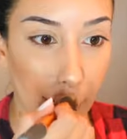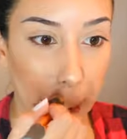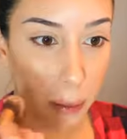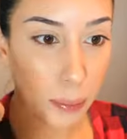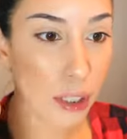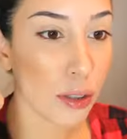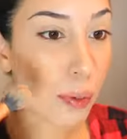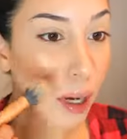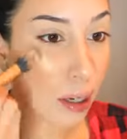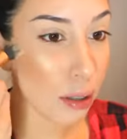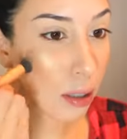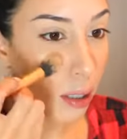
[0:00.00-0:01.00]
Cupid's
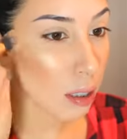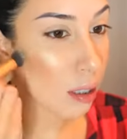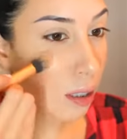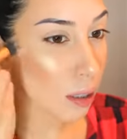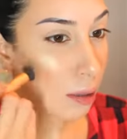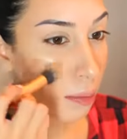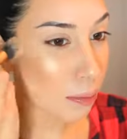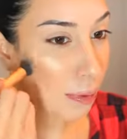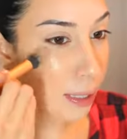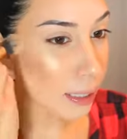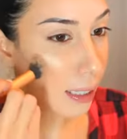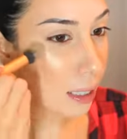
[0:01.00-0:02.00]
bow,
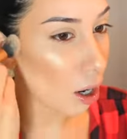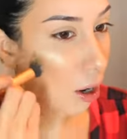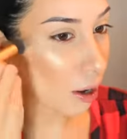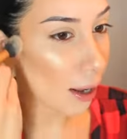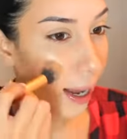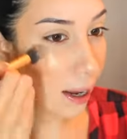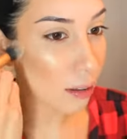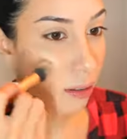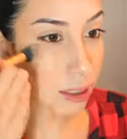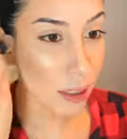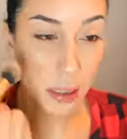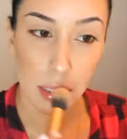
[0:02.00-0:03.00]
blend it all
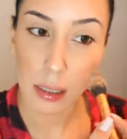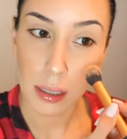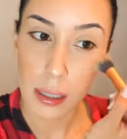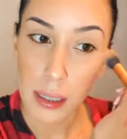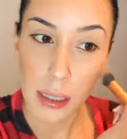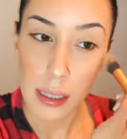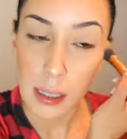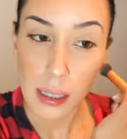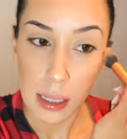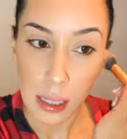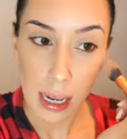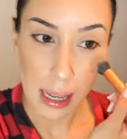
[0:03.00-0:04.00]
out.
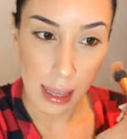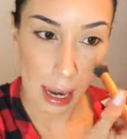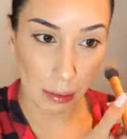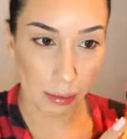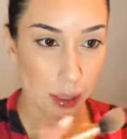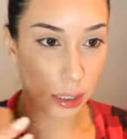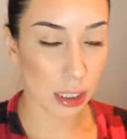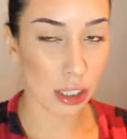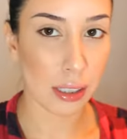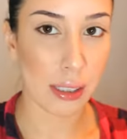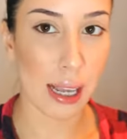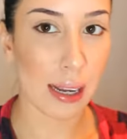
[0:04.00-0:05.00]
And that really
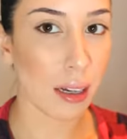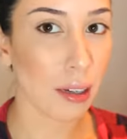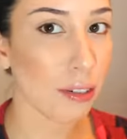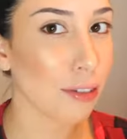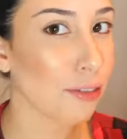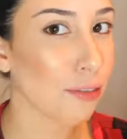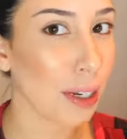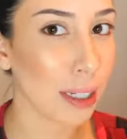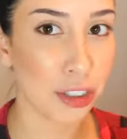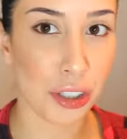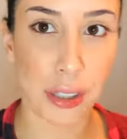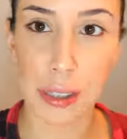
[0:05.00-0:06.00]
just like
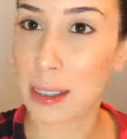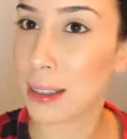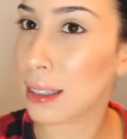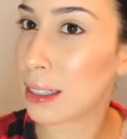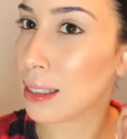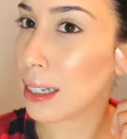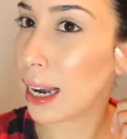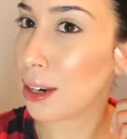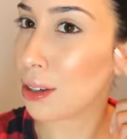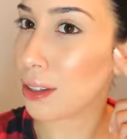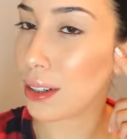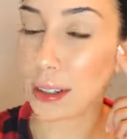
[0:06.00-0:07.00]
finishes the
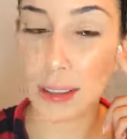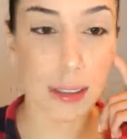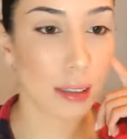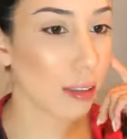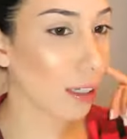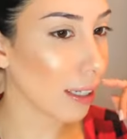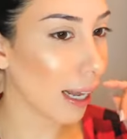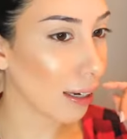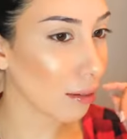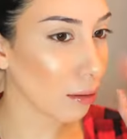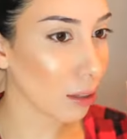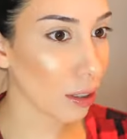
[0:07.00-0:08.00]
entire look. Look at
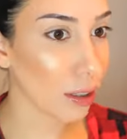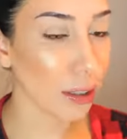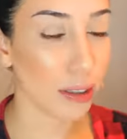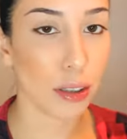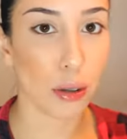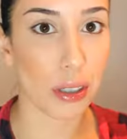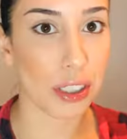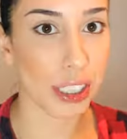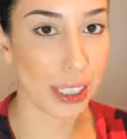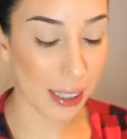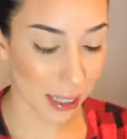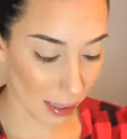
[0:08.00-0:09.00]
that. Oh,
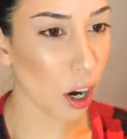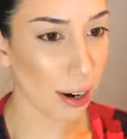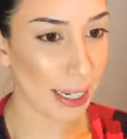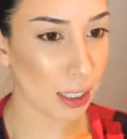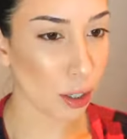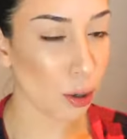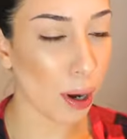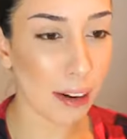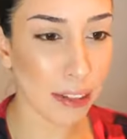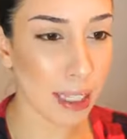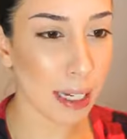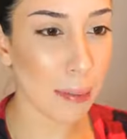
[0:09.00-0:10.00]
gorgeous. All right, so
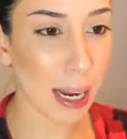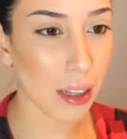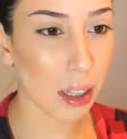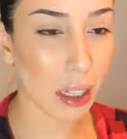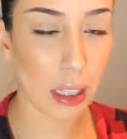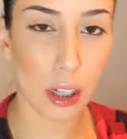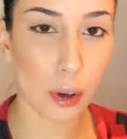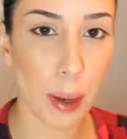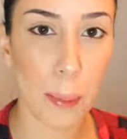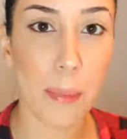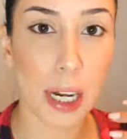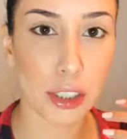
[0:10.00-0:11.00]
everything might look a little
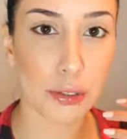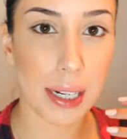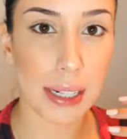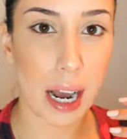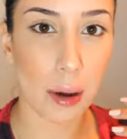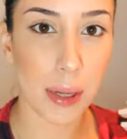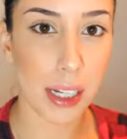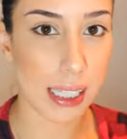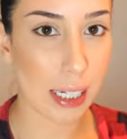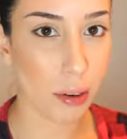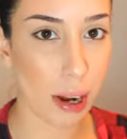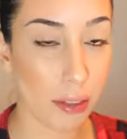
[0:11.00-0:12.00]
bit much right now
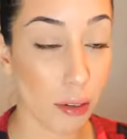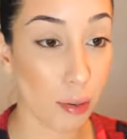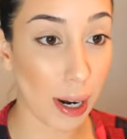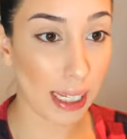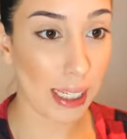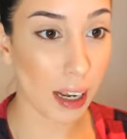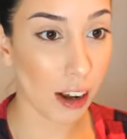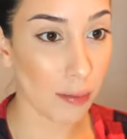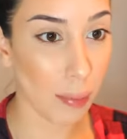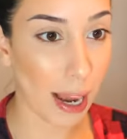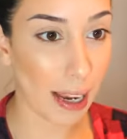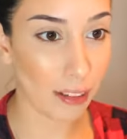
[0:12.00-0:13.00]
because I don't have the rest
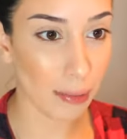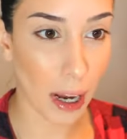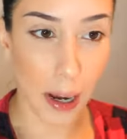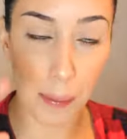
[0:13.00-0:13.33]
of my